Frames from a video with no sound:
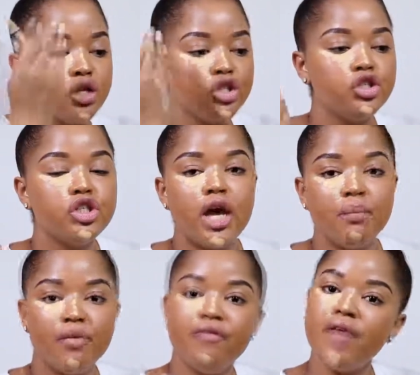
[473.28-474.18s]

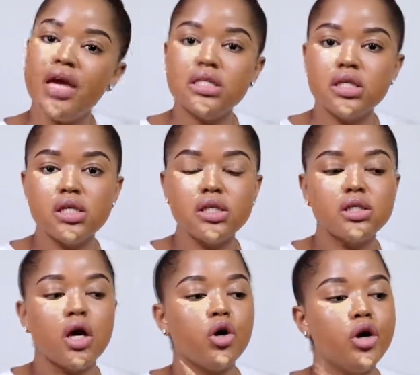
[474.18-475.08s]
shape faces
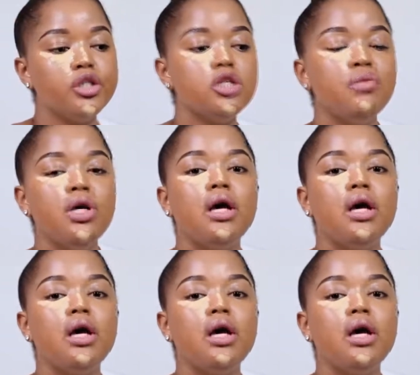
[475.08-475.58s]
are going to be